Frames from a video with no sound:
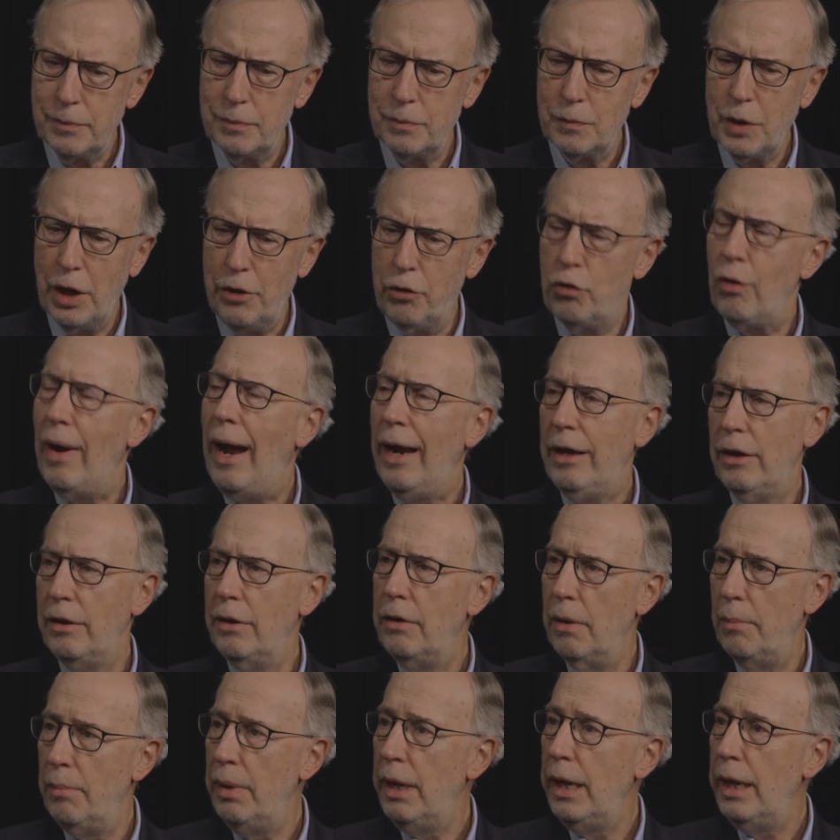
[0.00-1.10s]
attracted
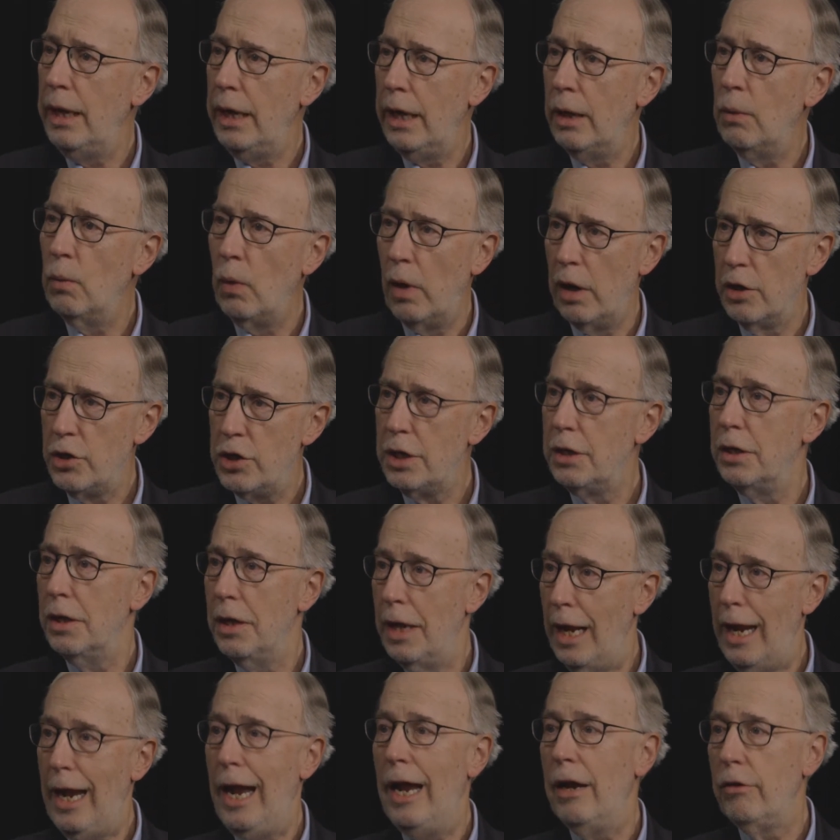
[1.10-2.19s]
to being in
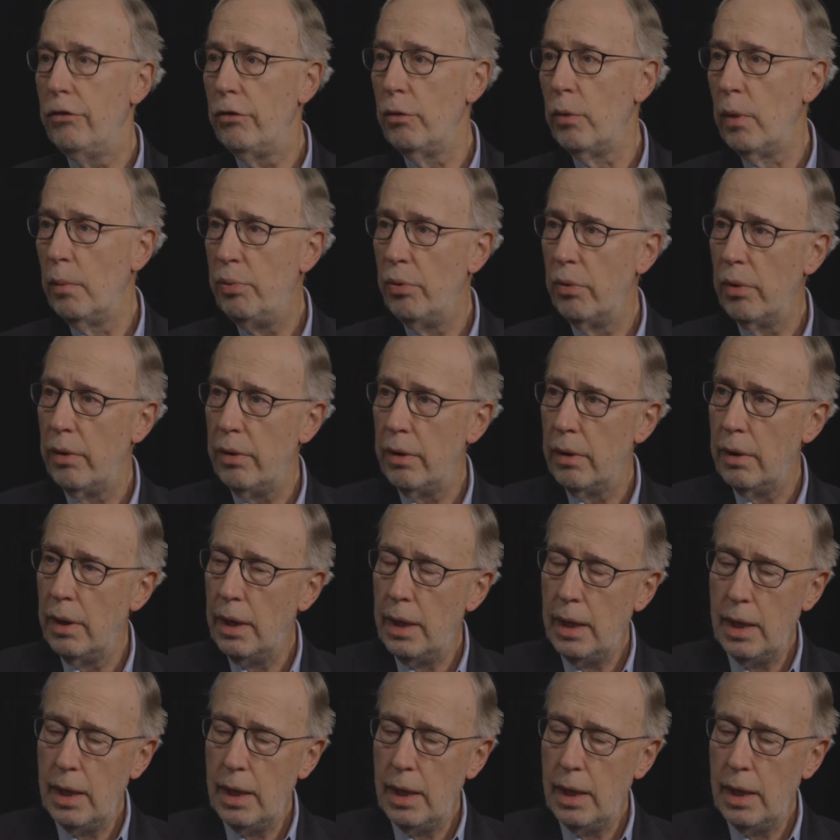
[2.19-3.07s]
Washington as a reporter.